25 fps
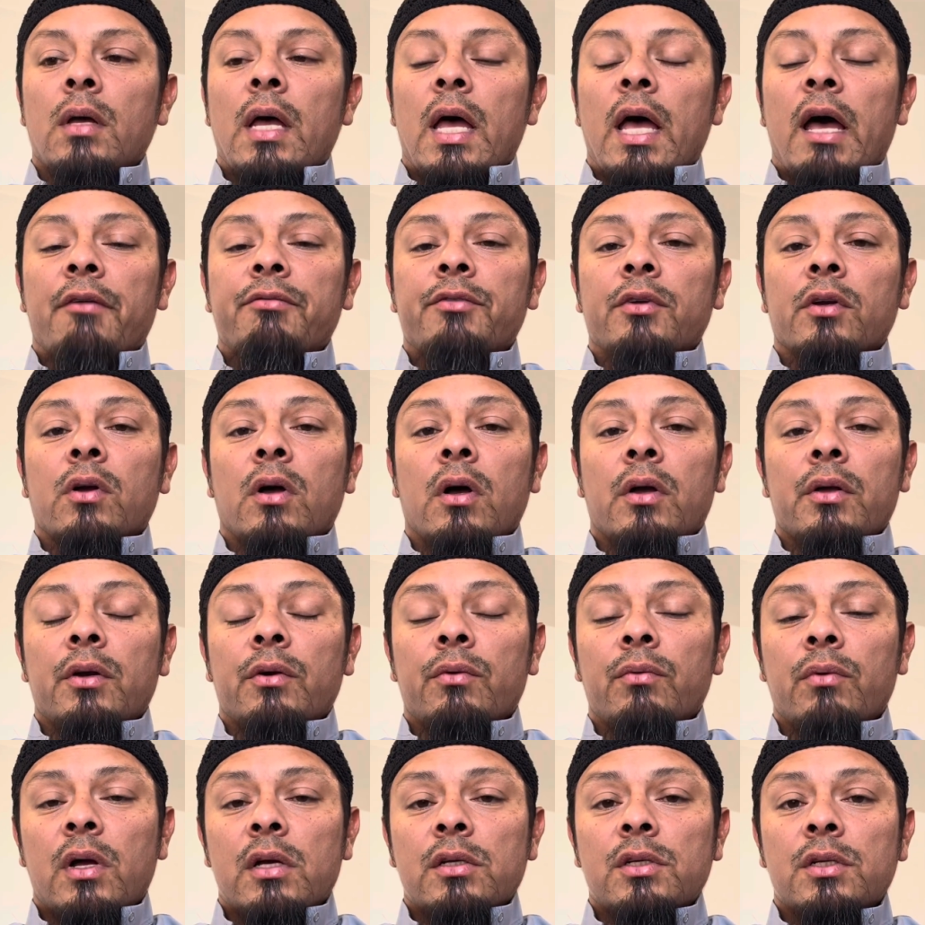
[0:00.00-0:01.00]
After Qa'id
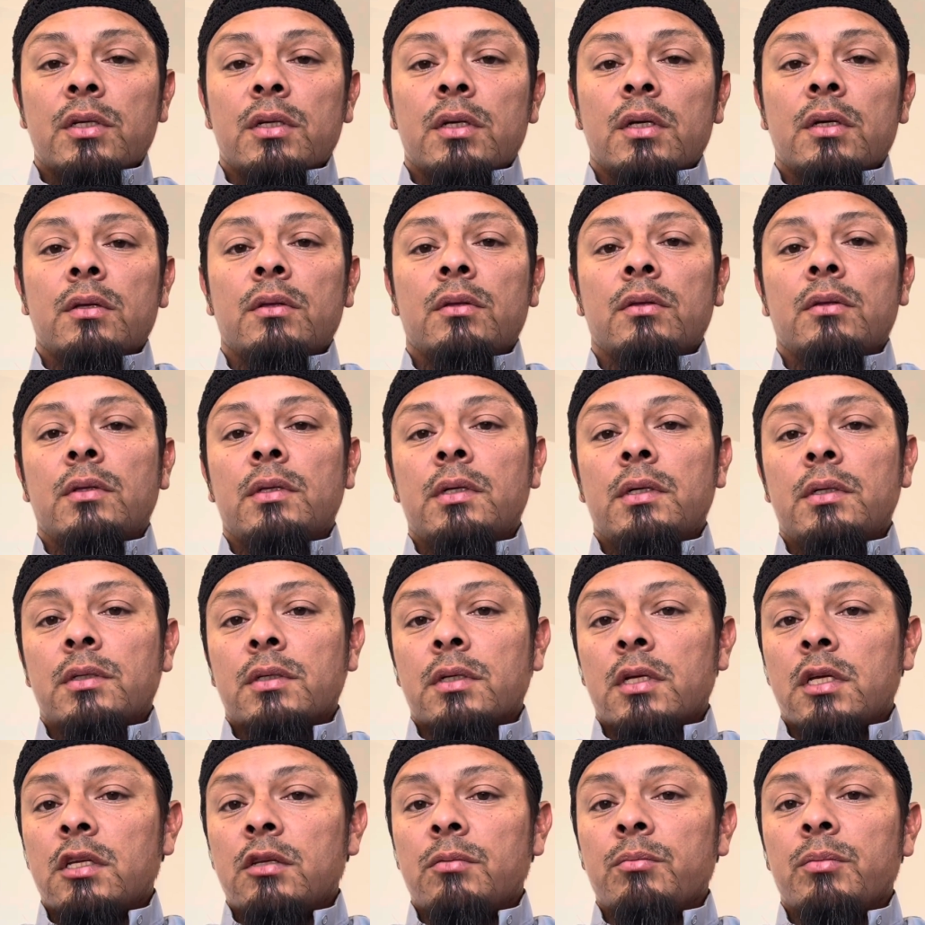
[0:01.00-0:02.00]
al-Rashida, there's
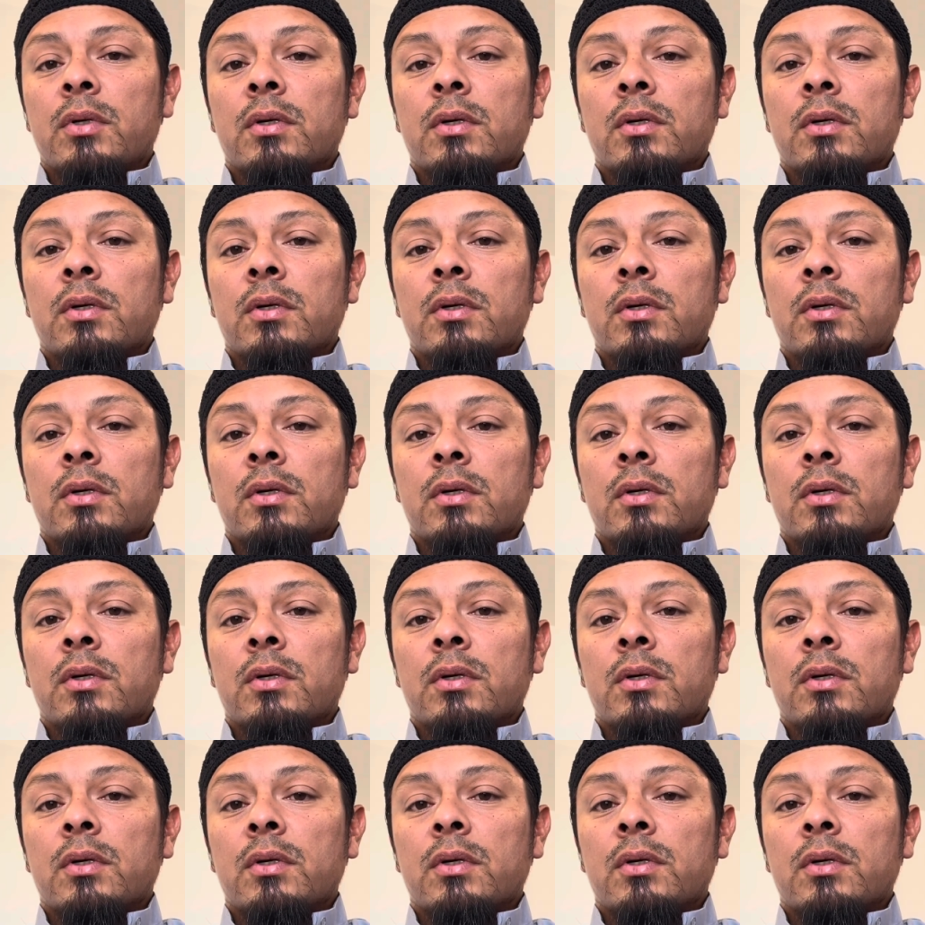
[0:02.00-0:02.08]
kid